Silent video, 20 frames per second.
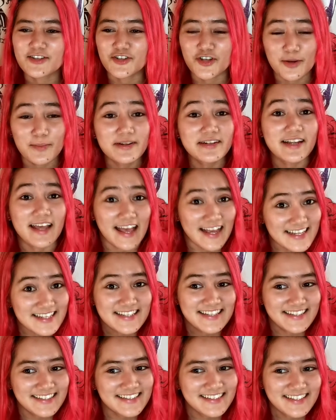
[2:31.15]
German
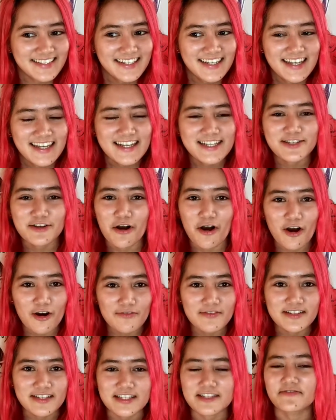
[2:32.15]
accent is
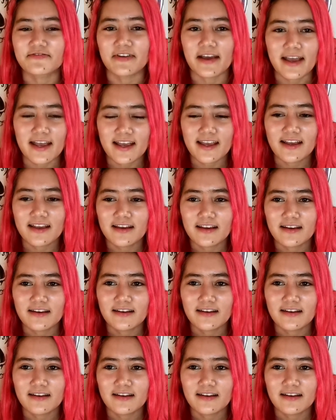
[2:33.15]
always fake.